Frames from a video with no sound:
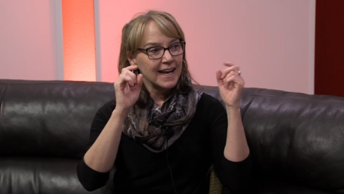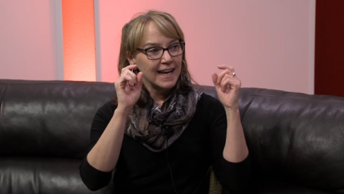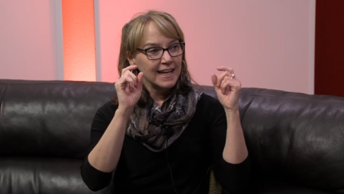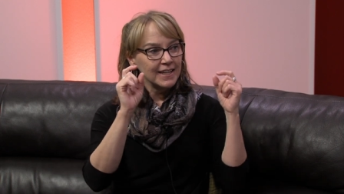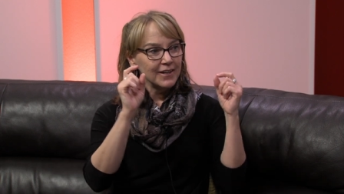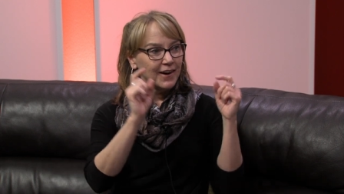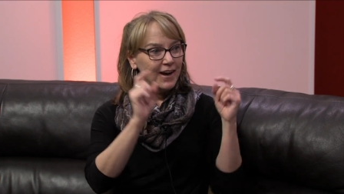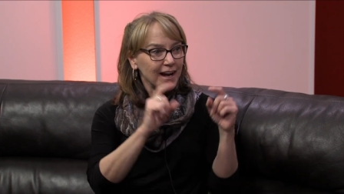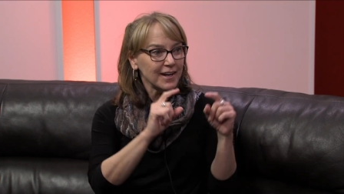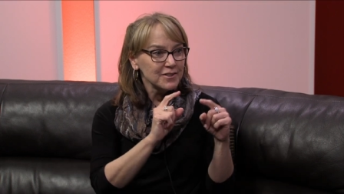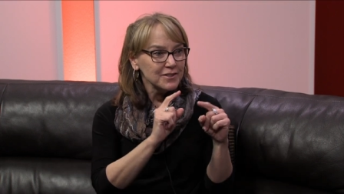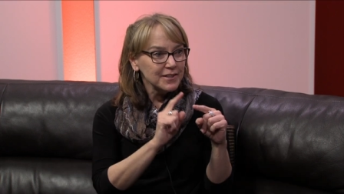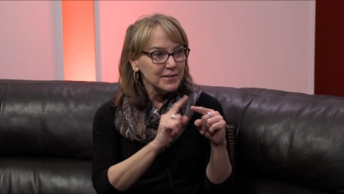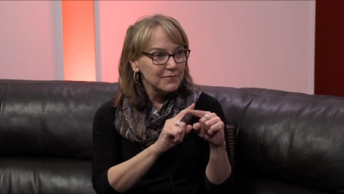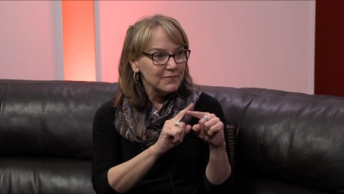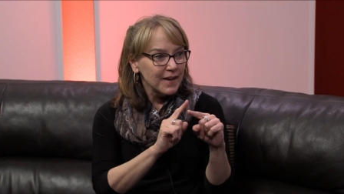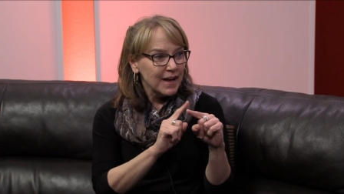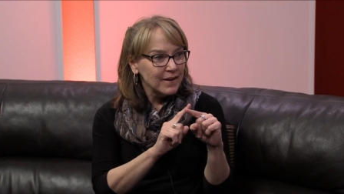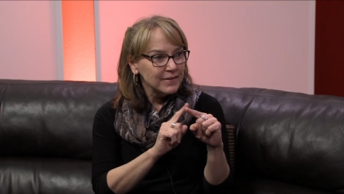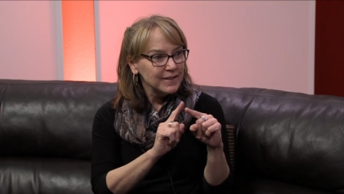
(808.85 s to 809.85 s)
they're actually
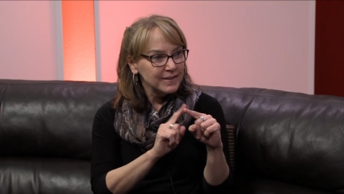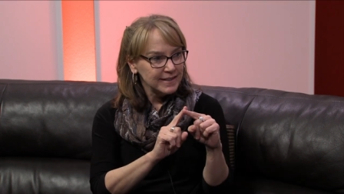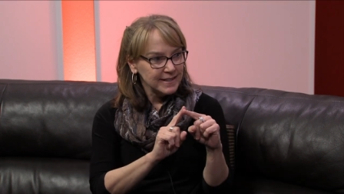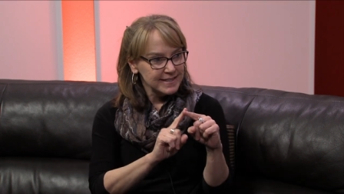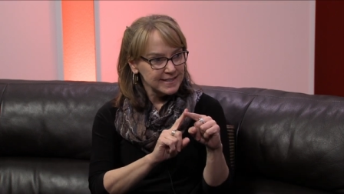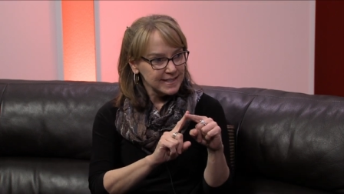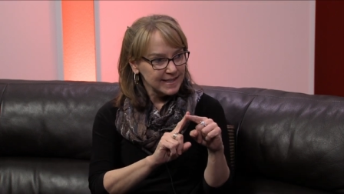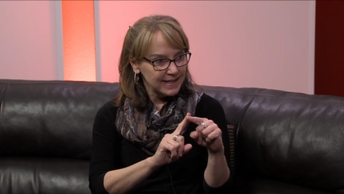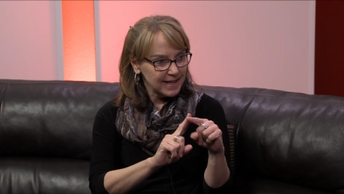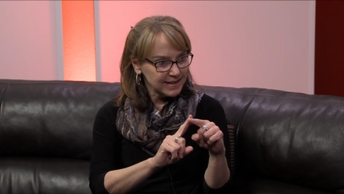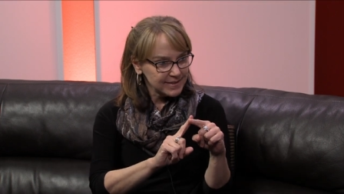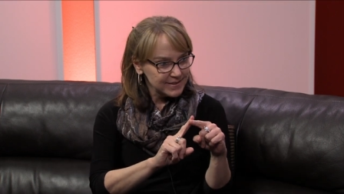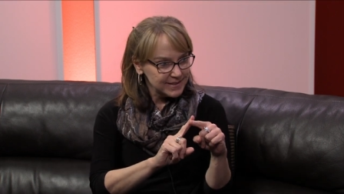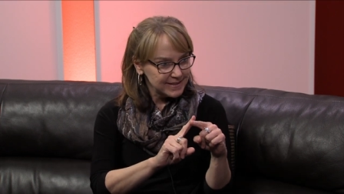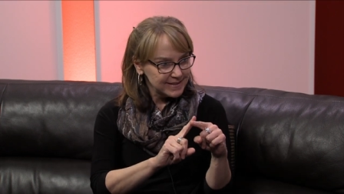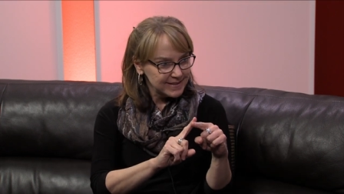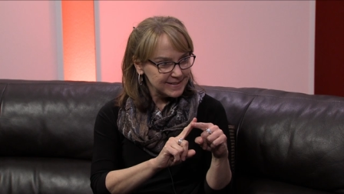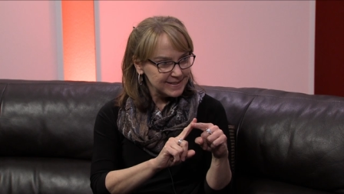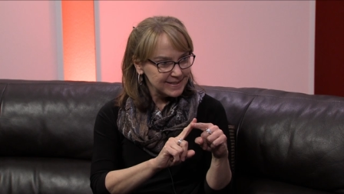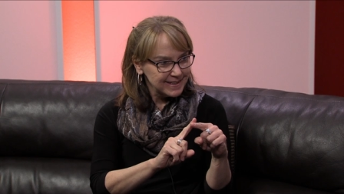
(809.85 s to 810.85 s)
found at these
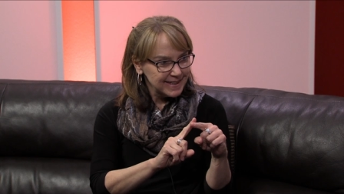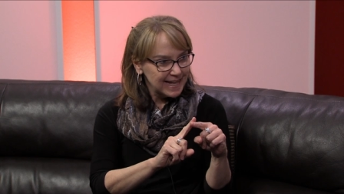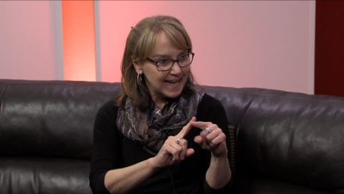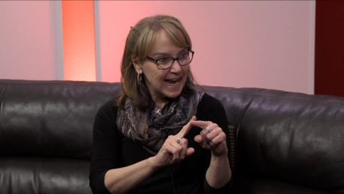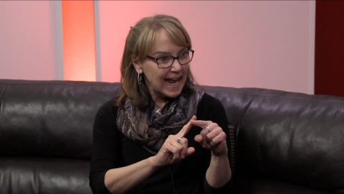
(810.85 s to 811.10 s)
connections. Oh.